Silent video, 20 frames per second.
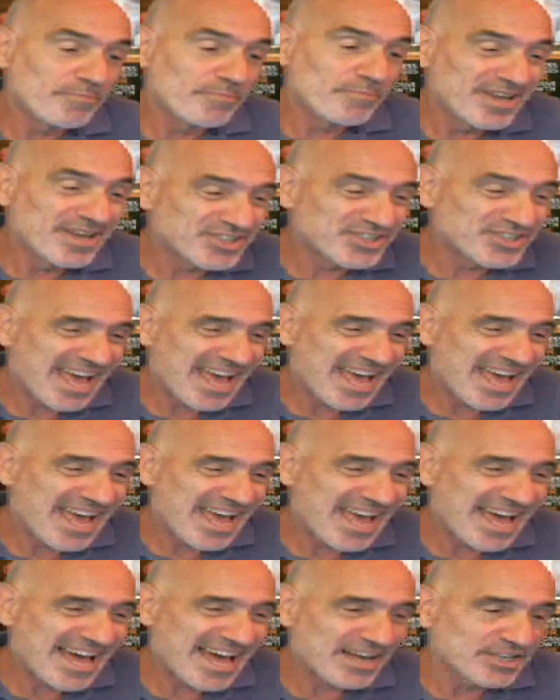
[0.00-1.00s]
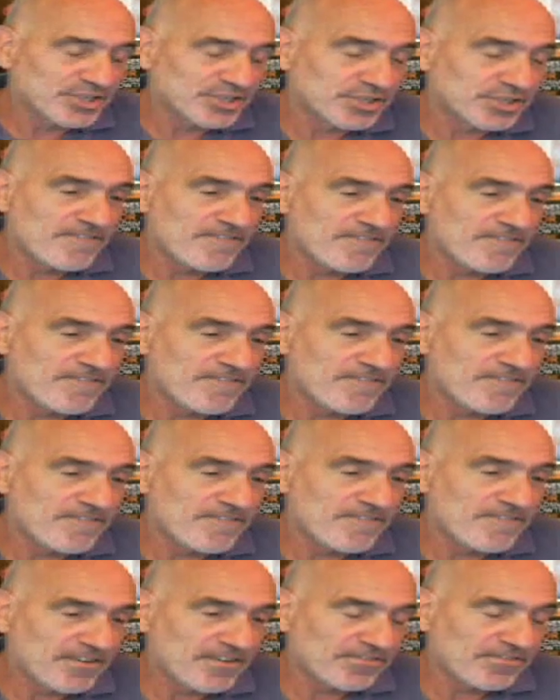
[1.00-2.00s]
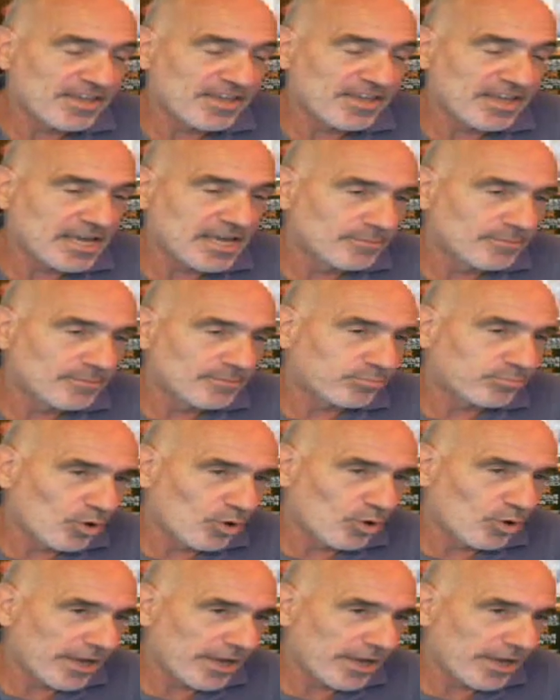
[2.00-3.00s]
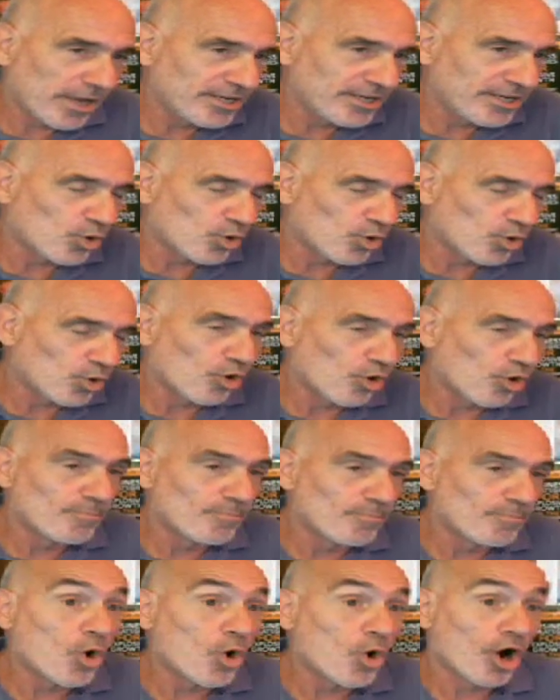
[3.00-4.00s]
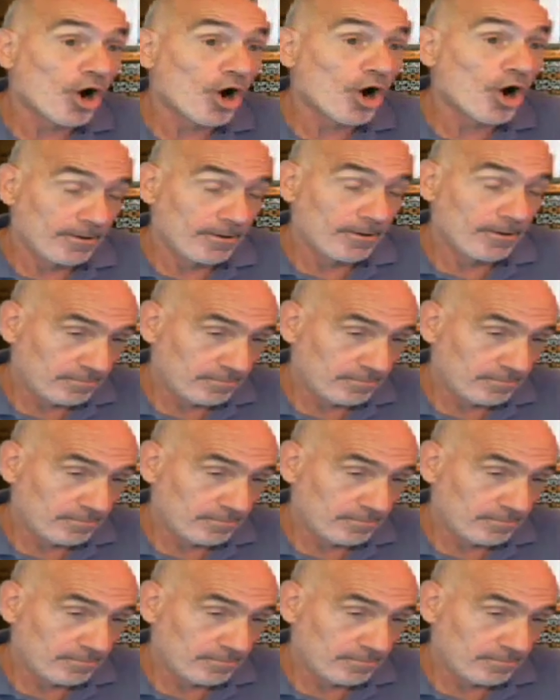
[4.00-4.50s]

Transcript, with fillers: business has 50 employees or more,